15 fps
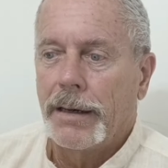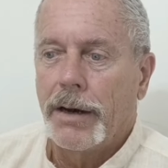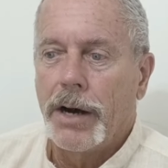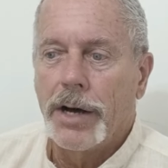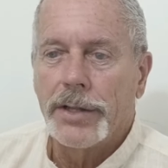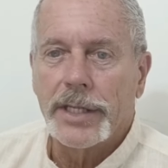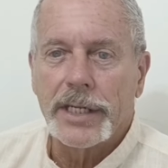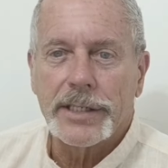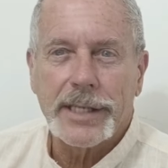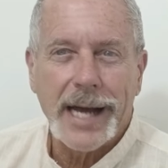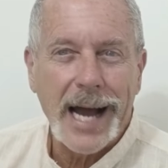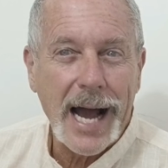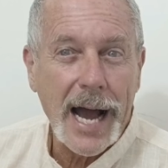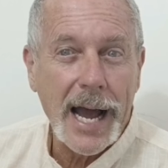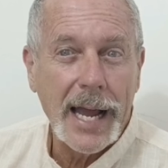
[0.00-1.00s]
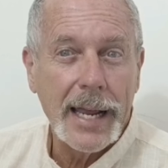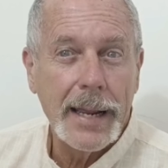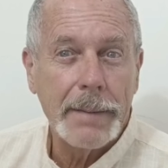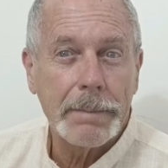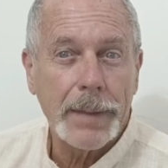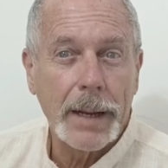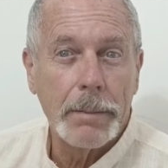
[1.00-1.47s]
all these
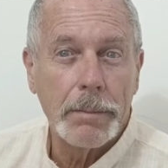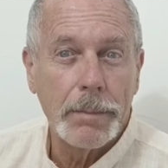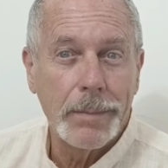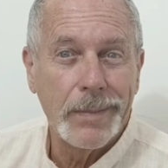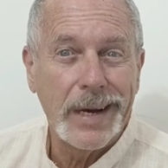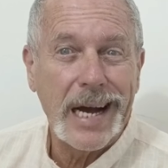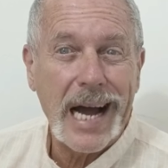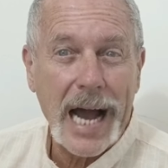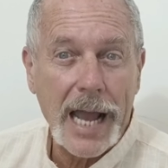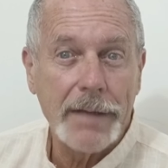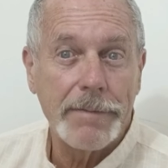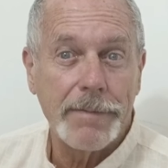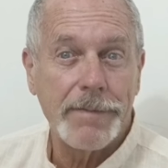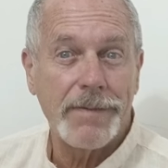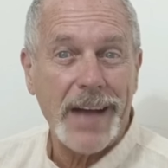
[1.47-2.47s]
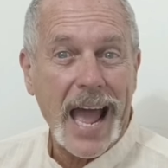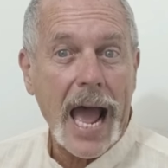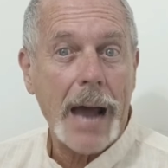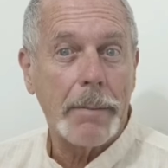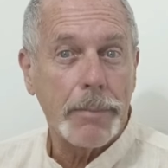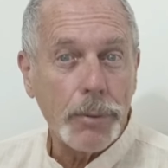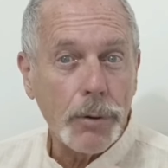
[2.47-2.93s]
high
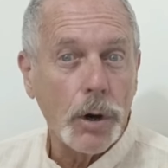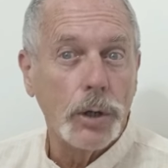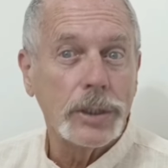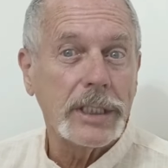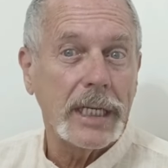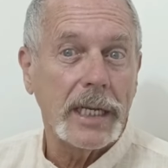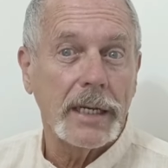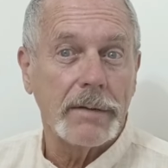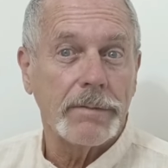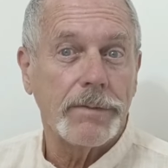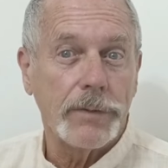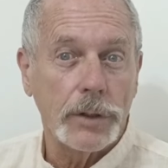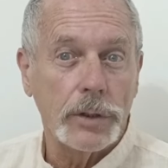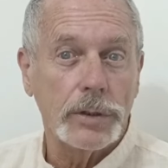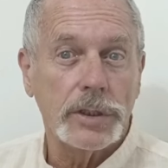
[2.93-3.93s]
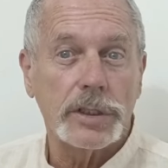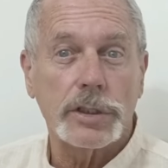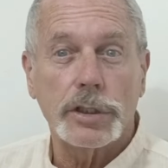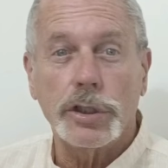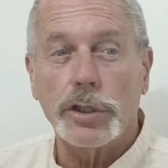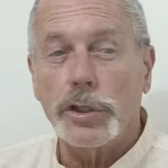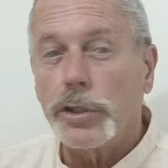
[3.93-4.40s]
fat protein foods,
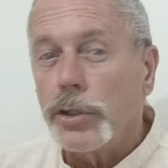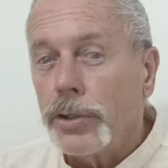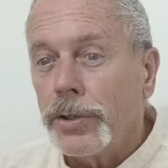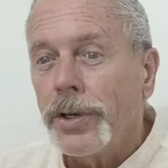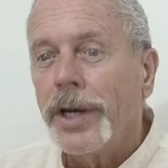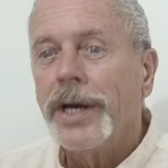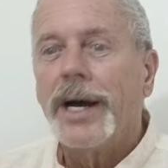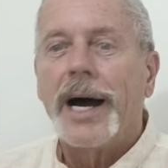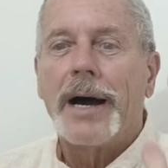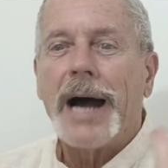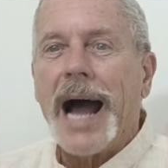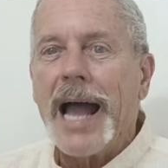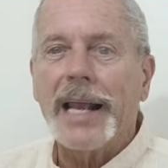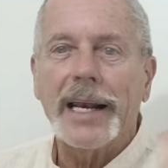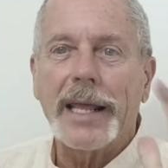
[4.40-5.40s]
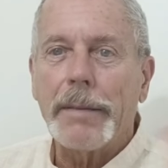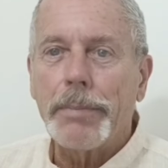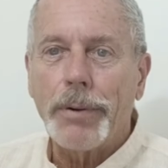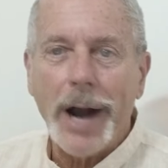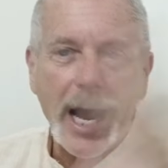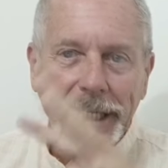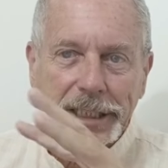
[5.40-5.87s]
to highly
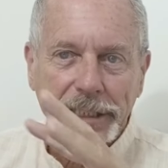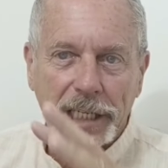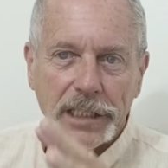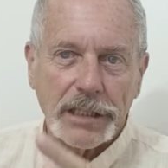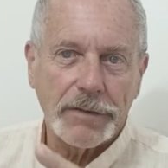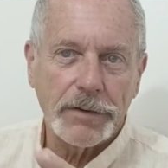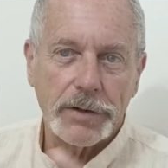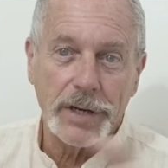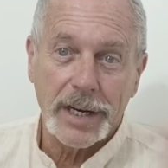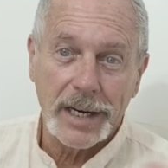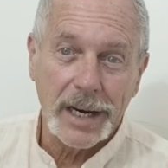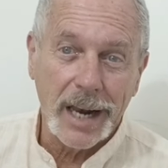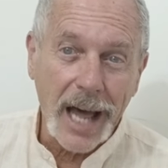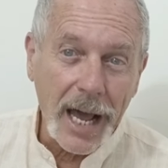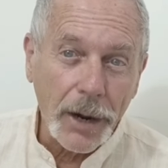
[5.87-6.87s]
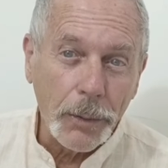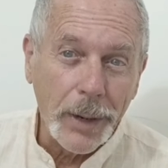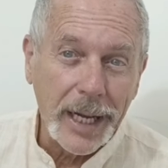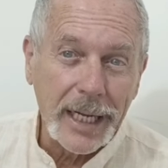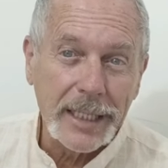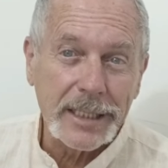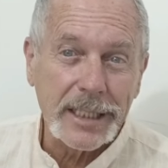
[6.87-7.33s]
processed food. And in a lot of
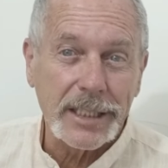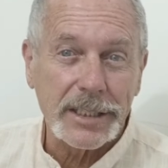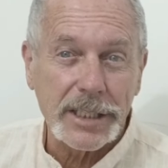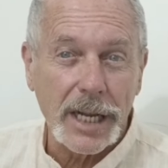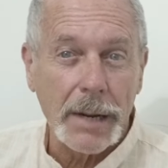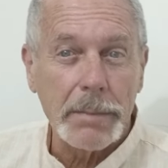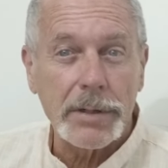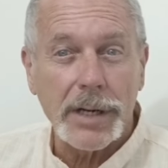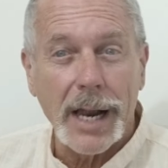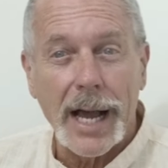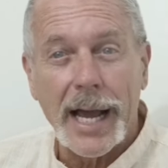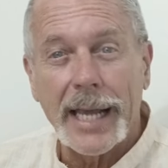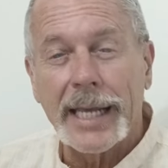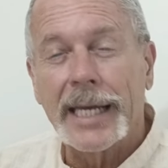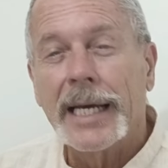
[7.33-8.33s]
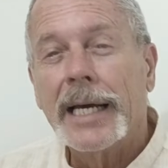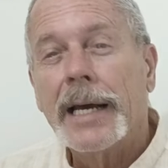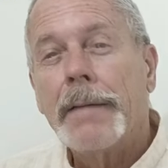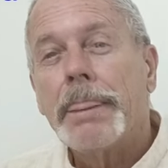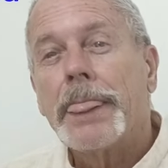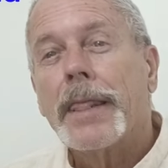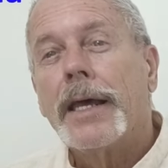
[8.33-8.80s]
ways, it seems like
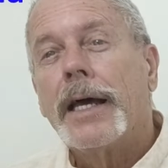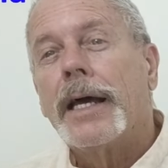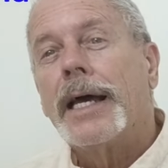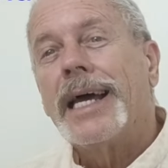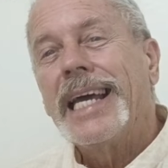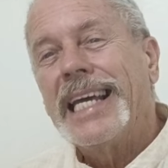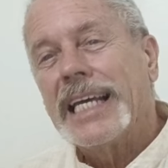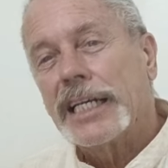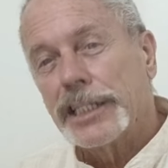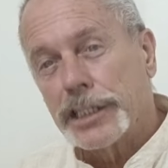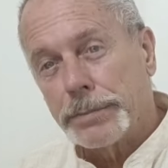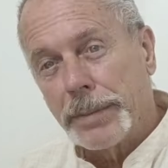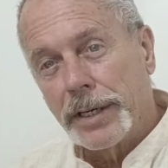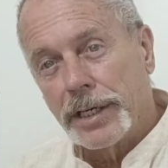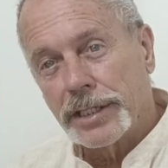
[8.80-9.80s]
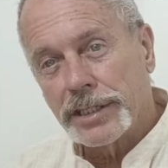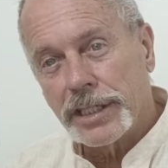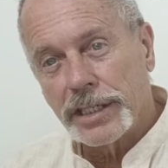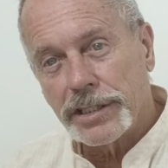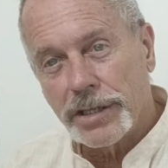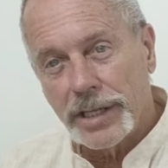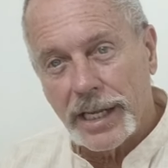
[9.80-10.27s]
a
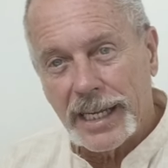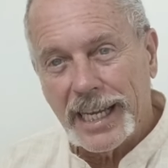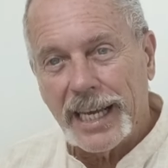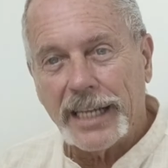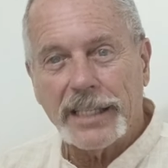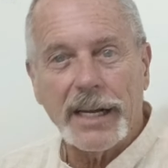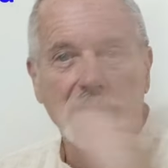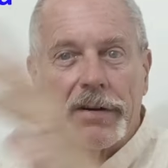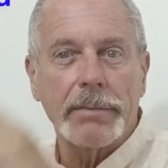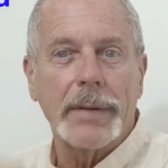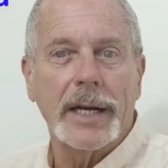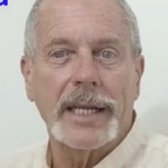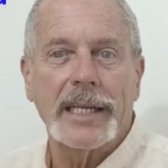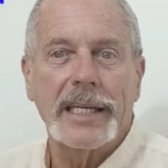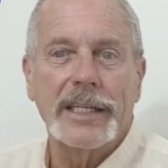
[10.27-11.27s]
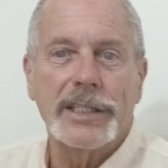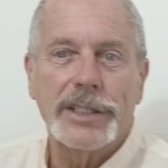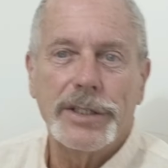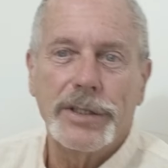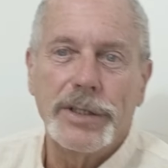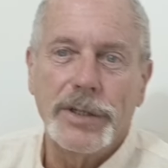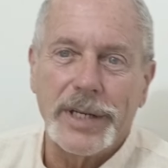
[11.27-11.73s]
conspiracy. So they kicked everybody
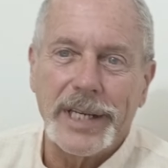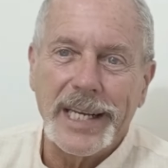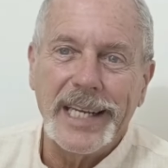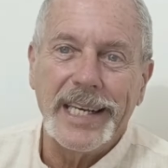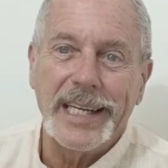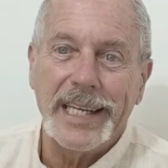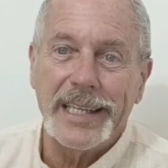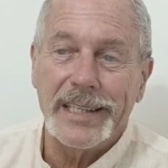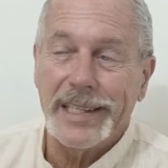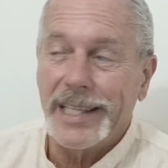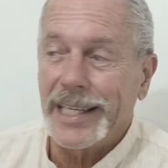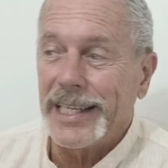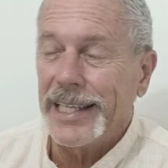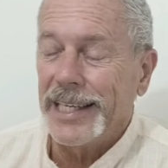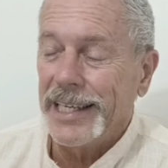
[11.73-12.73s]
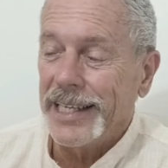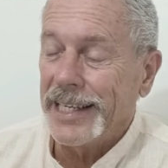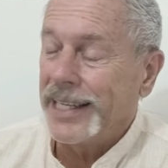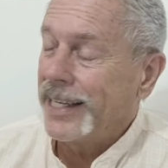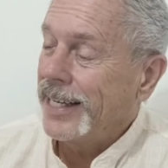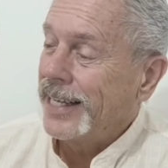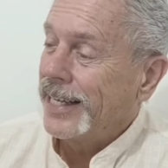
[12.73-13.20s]
into eating
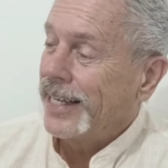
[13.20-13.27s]
the